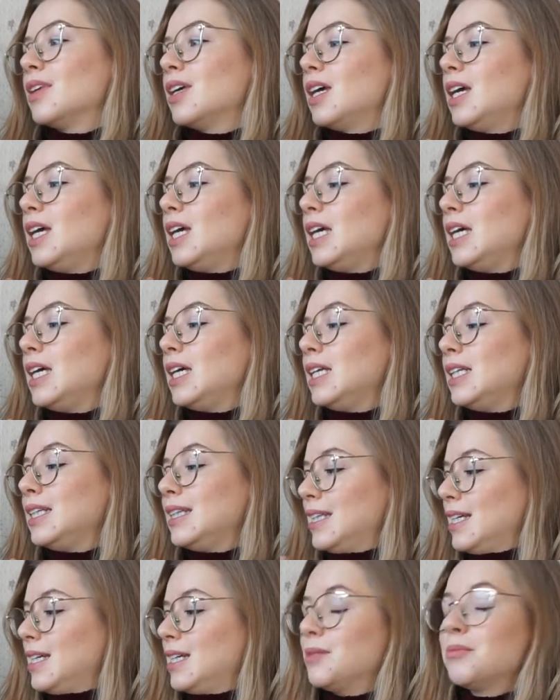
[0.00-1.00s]
in
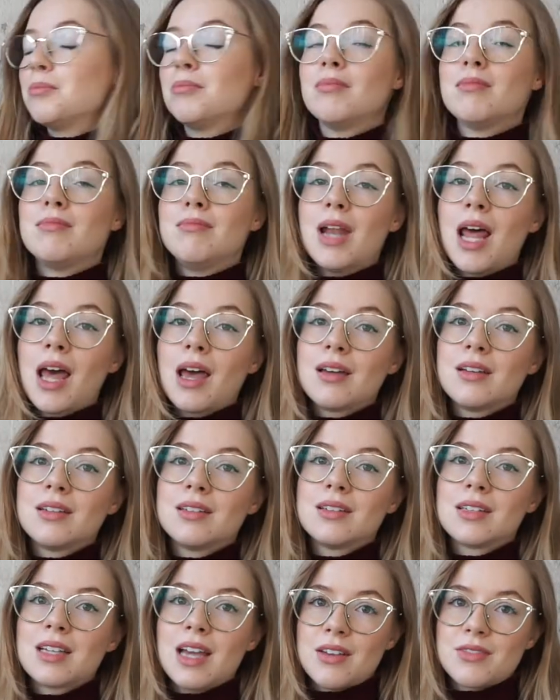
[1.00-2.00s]
the black
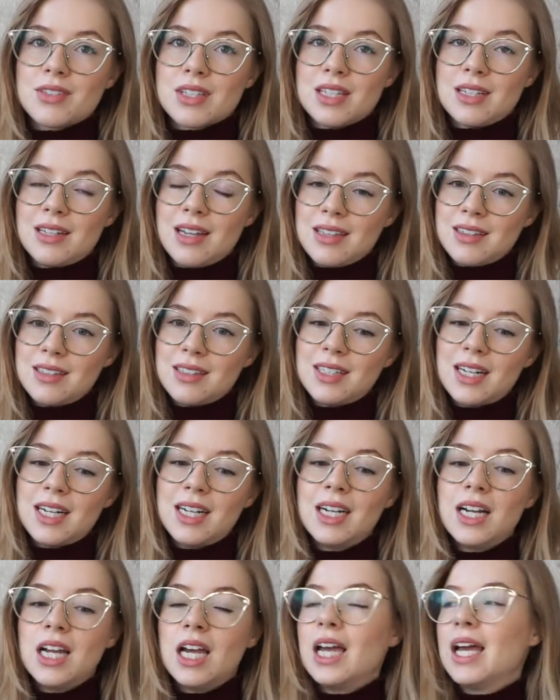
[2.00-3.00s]
calfskin leather
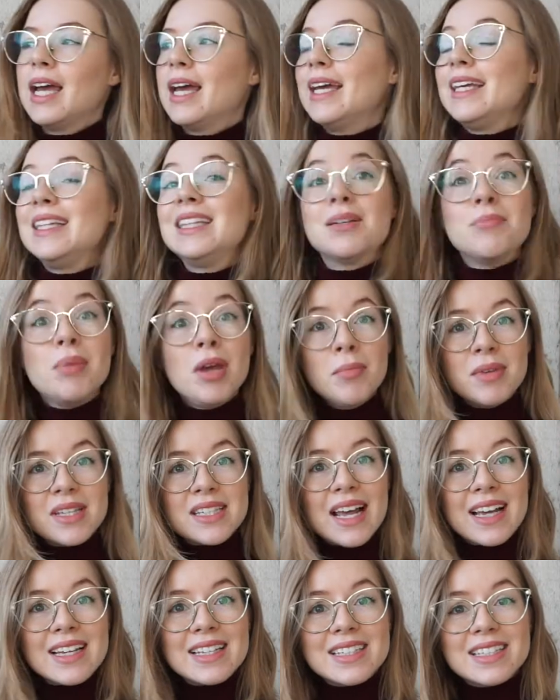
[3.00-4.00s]
in the baby
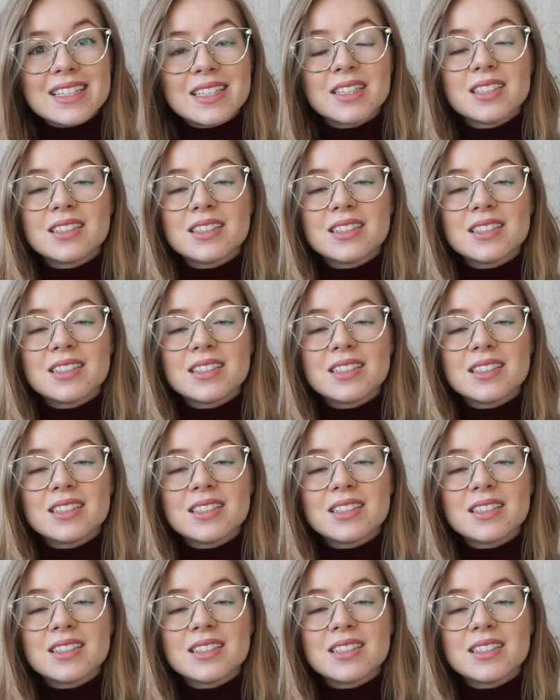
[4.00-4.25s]
size.